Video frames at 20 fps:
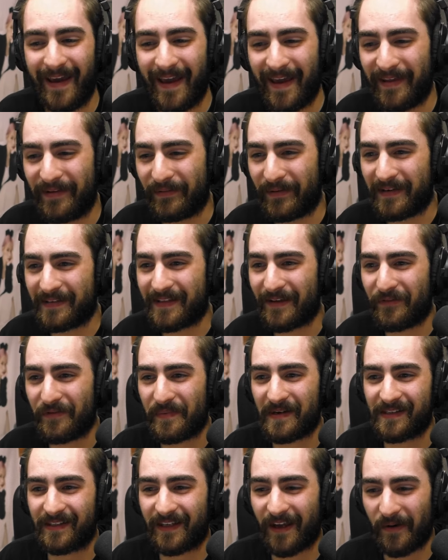Anyways,
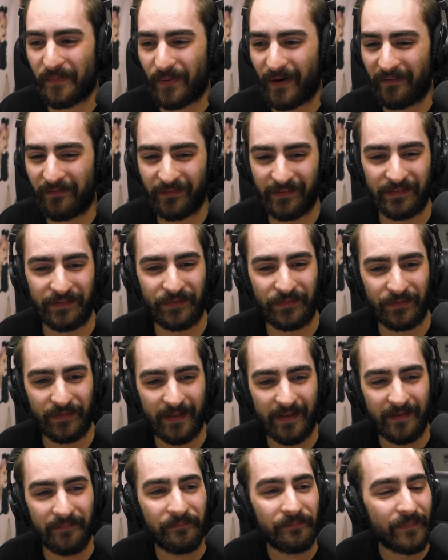everybody's got preferences,
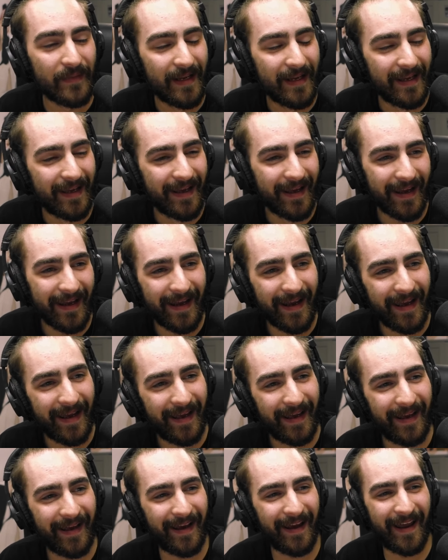right?
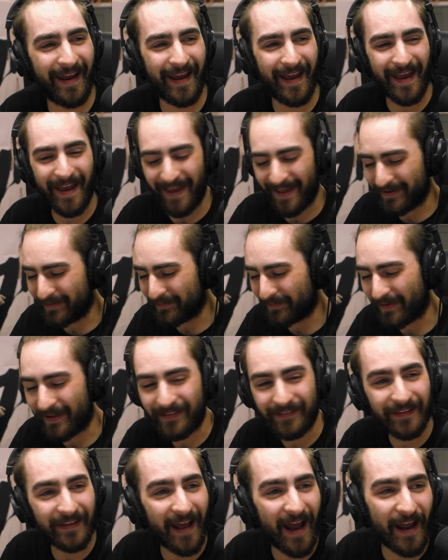
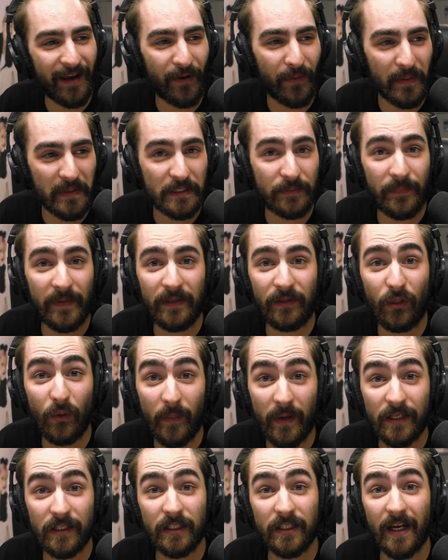Anyways, I don't want to spend too
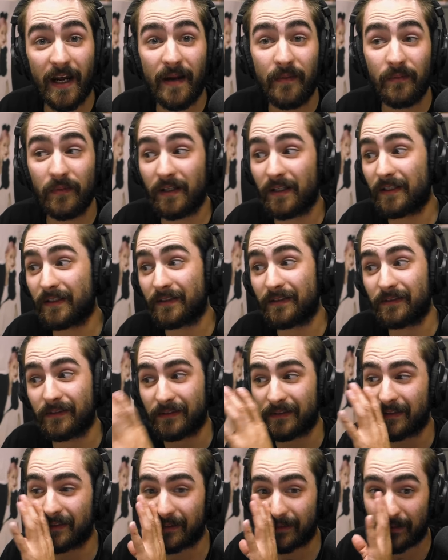much time because
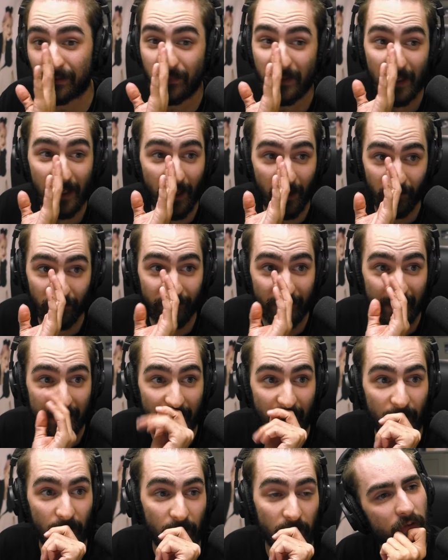it's gonna be a long
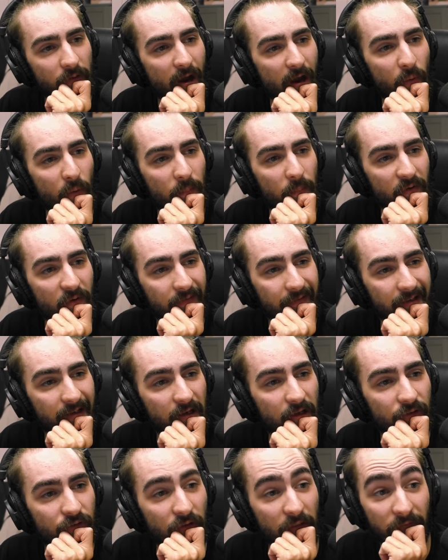video. Now we're moving
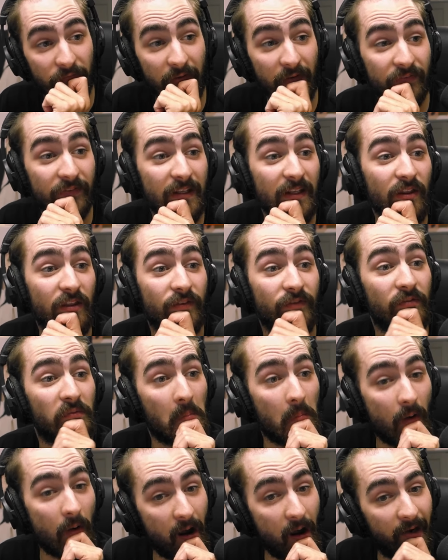on to the 15th of
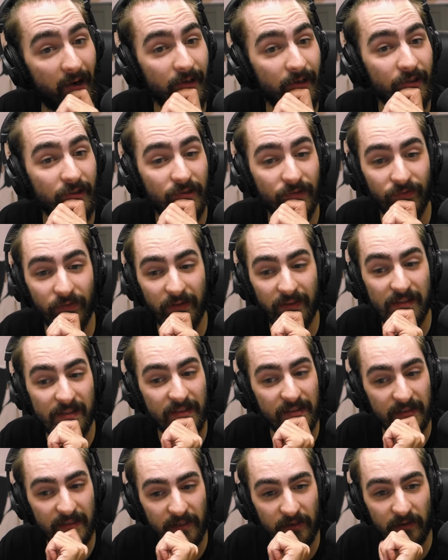March of
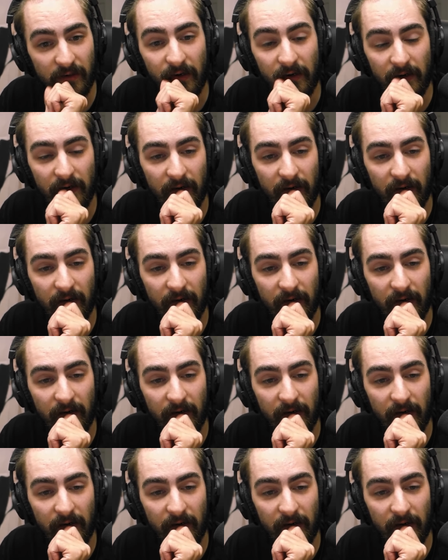this year